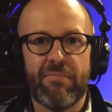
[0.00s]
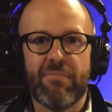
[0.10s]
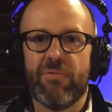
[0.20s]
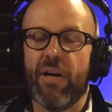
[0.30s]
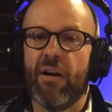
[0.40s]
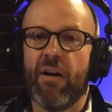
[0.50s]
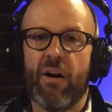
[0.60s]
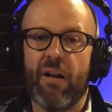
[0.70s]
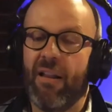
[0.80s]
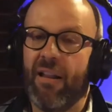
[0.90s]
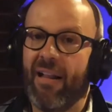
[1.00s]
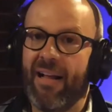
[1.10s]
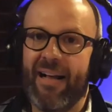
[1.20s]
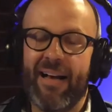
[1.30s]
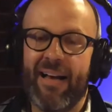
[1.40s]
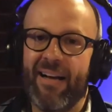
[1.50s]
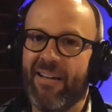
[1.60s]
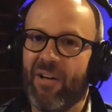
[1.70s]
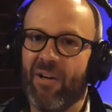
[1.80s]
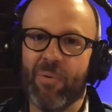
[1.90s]
there are a lot of
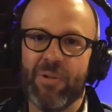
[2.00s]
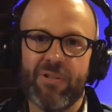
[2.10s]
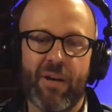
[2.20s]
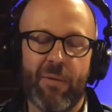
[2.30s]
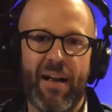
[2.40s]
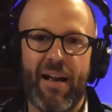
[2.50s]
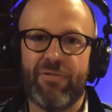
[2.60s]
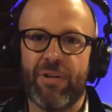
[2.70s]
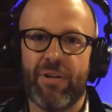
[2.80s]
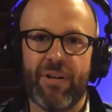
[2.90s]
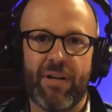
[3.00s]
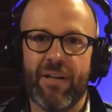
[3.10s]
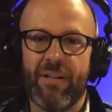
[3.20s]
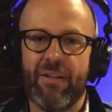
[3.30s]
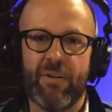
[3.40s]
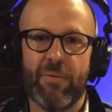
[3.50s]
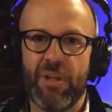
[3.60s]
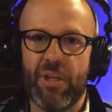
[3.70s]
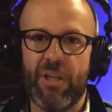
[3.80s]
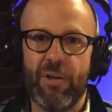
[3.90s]
young ones coming after her. You know, yeah.
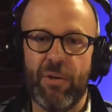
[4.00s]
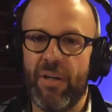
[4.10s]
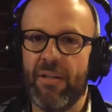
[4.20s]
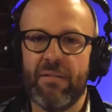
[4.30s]
McEwen,